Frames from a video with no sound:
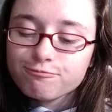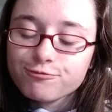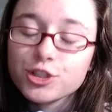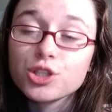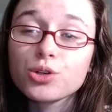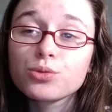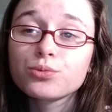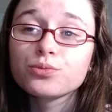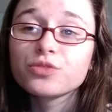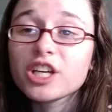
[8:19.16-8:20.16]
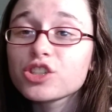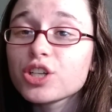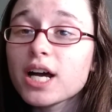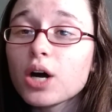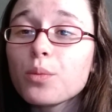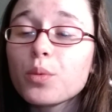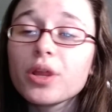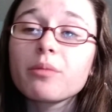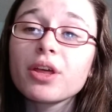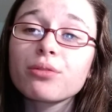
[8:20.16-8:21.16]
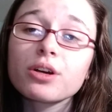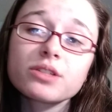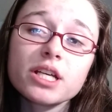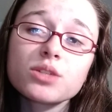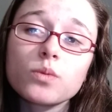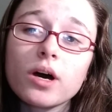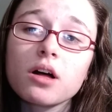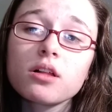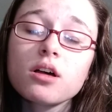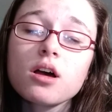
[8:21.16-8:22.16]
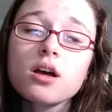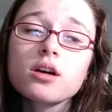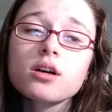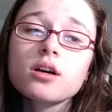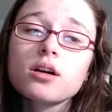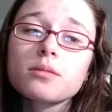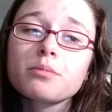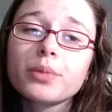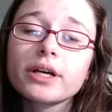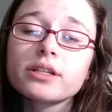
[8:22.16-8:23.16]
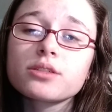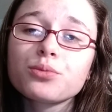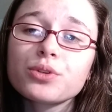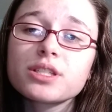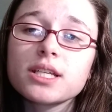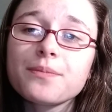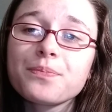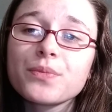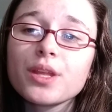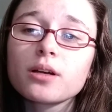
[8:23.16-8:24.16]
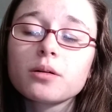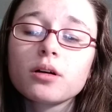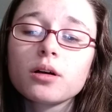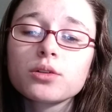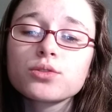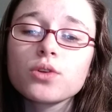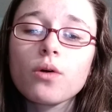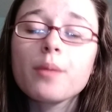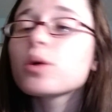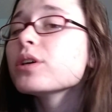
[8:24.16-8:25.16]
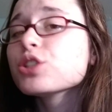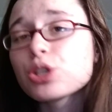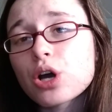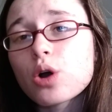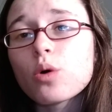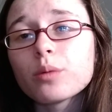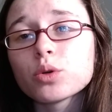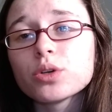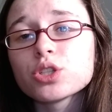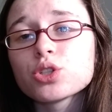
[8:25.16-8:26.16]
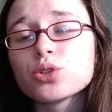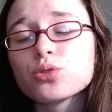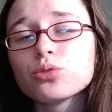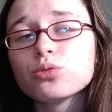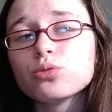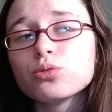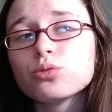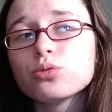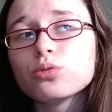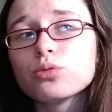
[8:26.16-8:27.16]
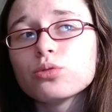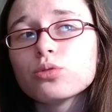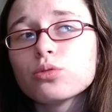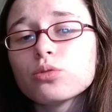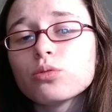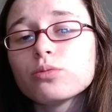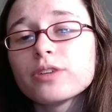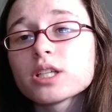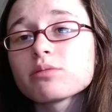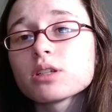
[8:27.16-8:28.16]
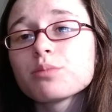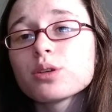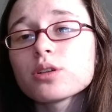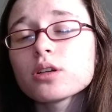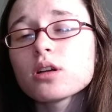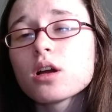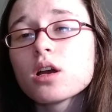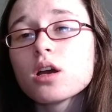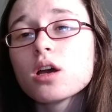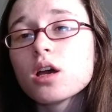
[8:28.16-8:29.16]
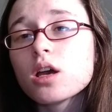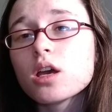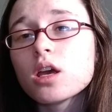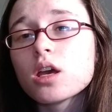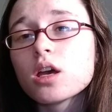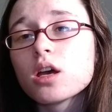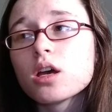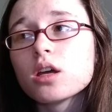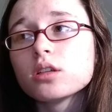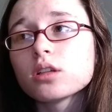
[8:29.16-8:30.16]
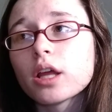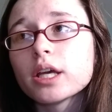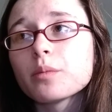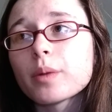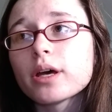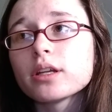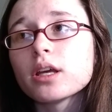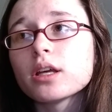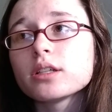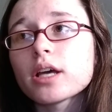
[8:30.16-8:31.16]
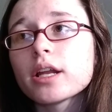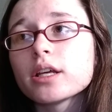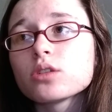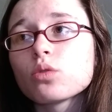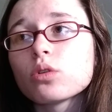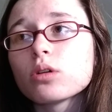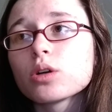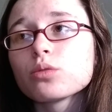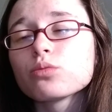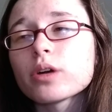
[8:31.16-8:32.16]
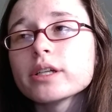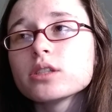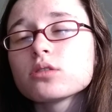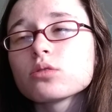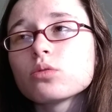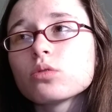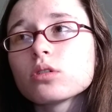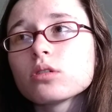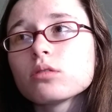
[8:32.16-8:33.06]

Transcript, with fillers: so that should help with my throat as well. But we'll see. So I'm going to go, I'm going to fix my computer and lay in bed and edit or write or